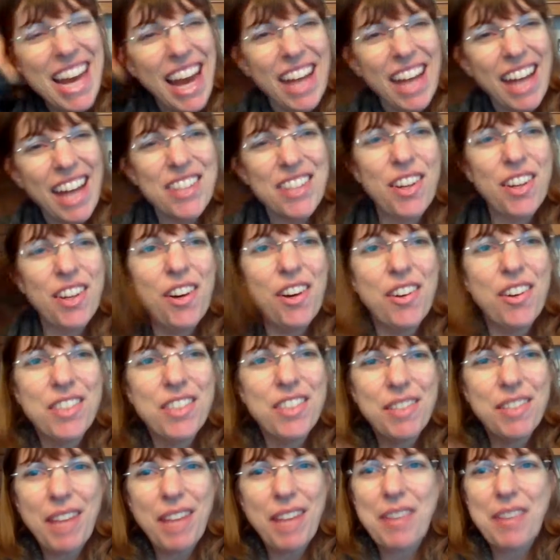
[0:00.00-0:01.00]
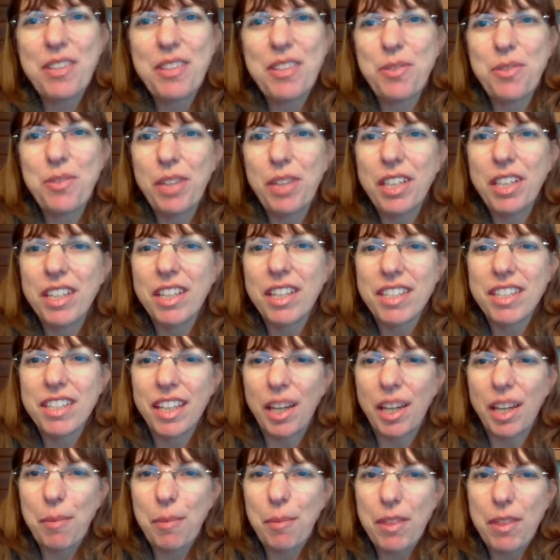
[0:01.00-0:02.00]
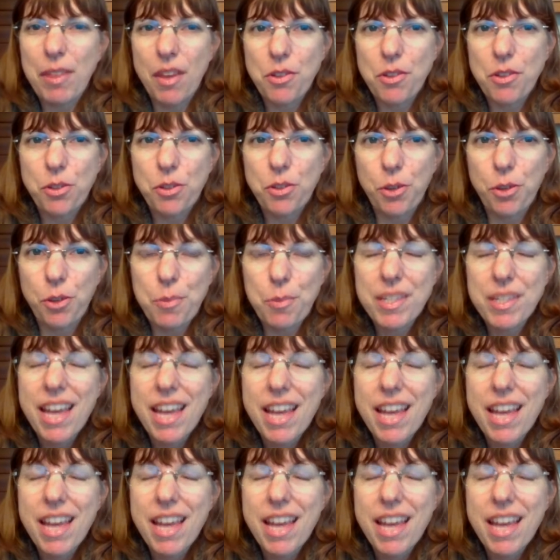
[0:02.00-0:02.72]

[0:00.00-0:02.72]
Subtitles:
And so sometimes it's really good to get them in those groups.